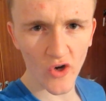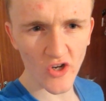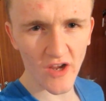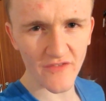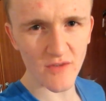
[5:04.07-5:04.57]
We're going
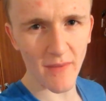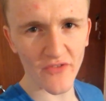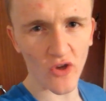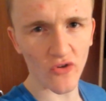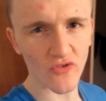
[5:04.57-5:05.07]
to have some
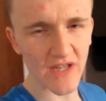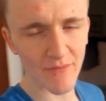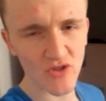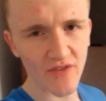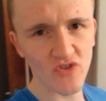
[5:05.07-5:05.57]
McDonald's. I'm
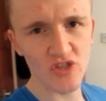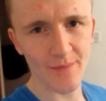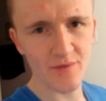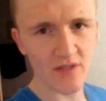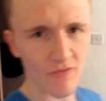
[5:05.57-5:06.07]
just having
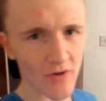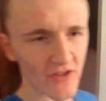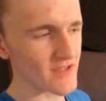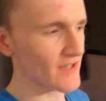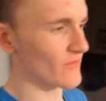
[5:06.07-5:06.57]
chips and everyone
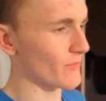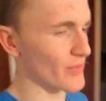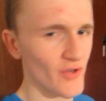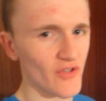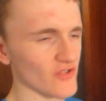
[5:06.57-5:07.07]
else is having
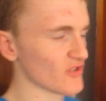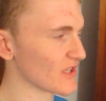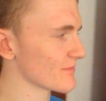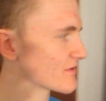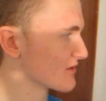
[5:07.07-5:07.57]
burgers and
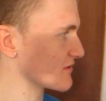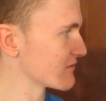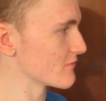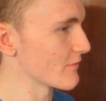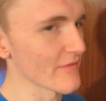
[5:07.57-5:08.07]
chips because
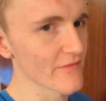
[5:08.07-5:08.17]
we're being